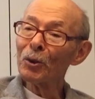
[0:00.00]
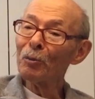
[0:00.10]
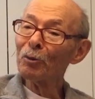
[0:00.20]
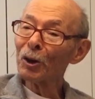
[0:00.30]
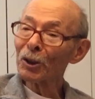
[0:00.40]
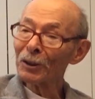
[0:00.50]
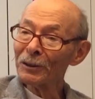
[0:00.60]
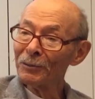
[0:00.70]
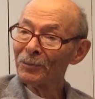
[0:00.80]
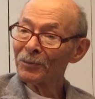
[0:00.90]
to
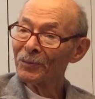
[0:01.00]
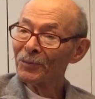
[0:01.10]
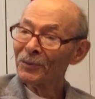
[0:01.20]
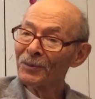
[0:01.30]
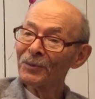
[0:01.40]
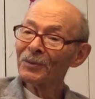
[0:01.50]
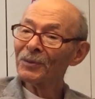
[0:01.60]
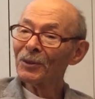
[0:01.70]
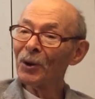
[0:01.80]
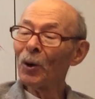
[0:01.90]
Brooklyn. All by
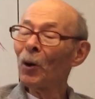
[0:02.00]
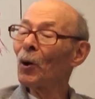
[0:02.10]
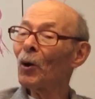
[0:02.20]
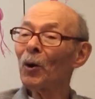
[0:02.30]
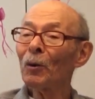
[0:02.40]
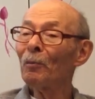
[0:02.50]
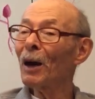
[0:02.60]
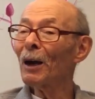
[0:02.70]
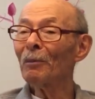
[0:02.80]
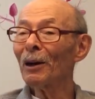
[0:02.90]
yourself? All
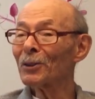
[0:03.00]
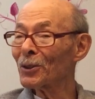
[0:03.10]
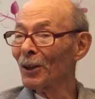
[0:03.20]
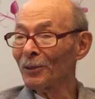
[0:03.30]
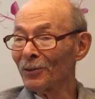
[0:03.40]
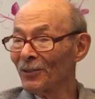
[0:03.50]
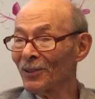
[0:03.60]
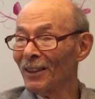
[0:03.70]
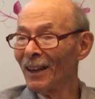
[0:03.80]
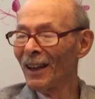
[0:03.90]
by myself.
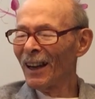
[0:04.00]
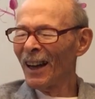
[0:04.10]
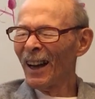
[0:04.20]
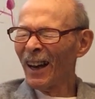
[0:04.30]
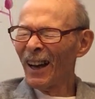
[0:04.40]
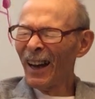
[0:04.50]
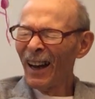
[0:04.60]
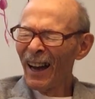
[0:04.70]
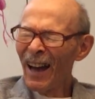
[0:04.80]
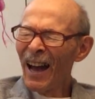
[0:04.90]

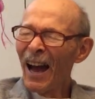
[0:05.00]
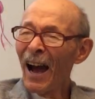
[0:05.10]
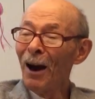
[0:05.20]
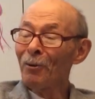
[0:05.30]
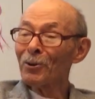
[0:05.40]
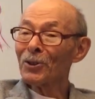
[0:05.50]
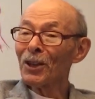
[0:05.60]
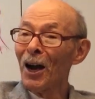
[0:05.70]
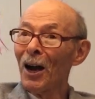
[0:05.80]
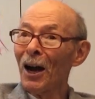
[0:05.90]
I was
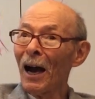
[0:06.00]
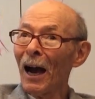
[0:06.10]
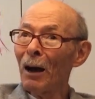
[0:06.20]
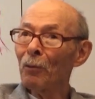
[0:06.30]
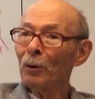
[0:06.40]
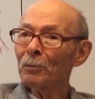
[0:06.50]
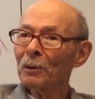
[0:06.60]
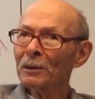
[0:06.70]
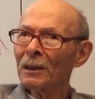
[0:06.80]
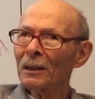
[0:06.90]
not. How
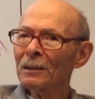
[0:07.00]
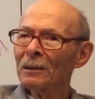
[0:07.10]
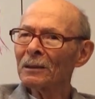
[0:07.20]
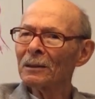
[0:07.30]
old was